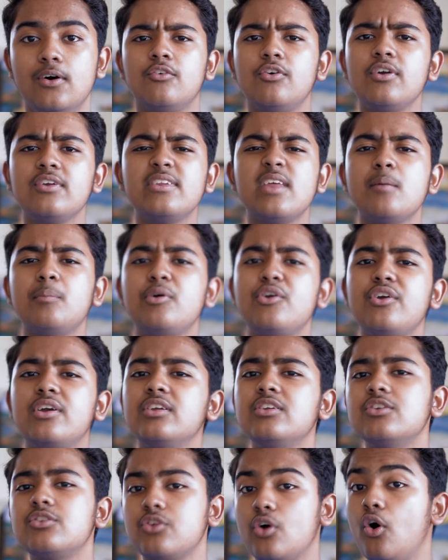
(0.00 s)
For example, you
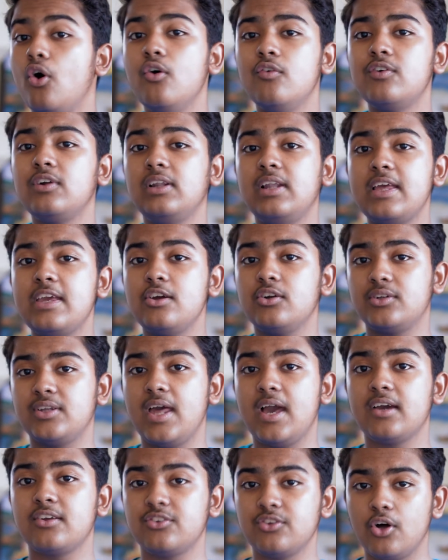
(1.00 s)
can just overlay your
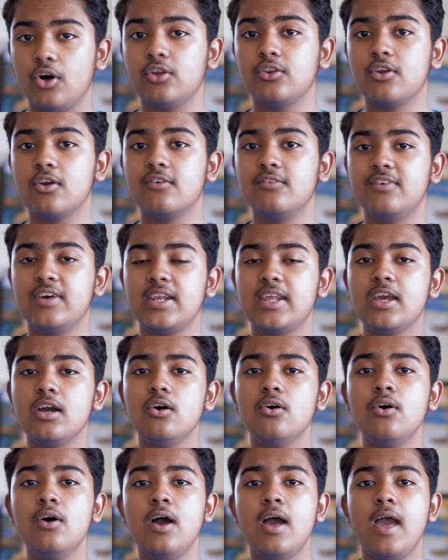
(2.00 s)
text on your
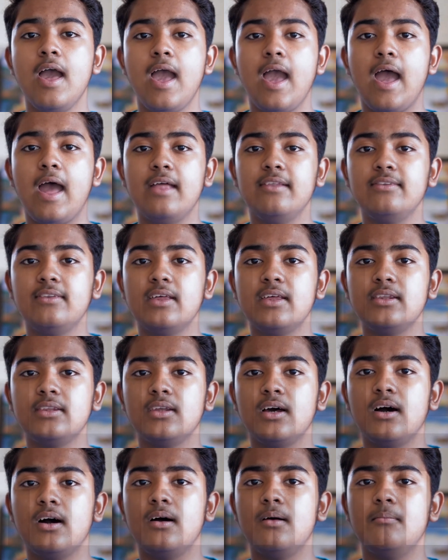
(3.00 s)
video and then
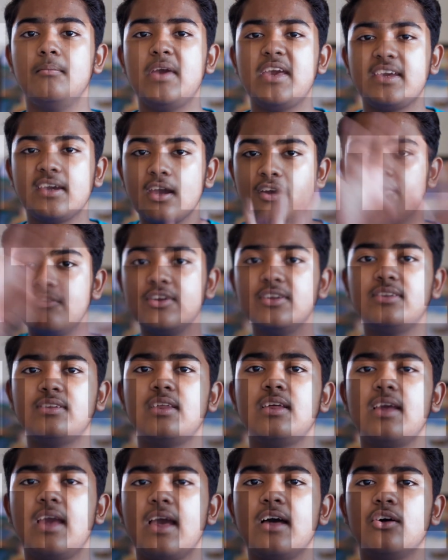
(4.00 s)
make
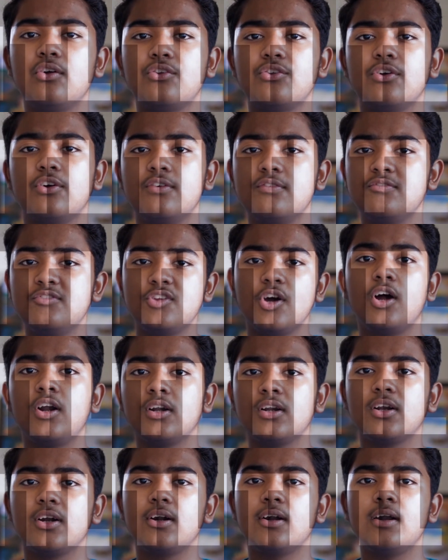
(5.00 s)
everything else sort of
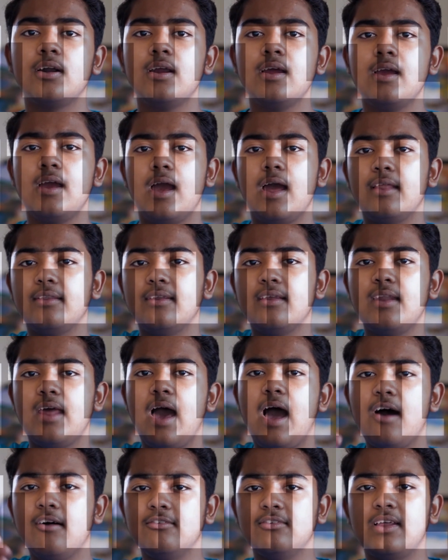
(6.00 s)
darker, and then
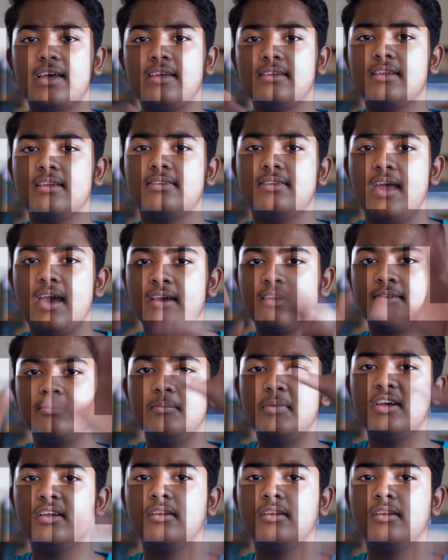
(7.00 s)
have like the text be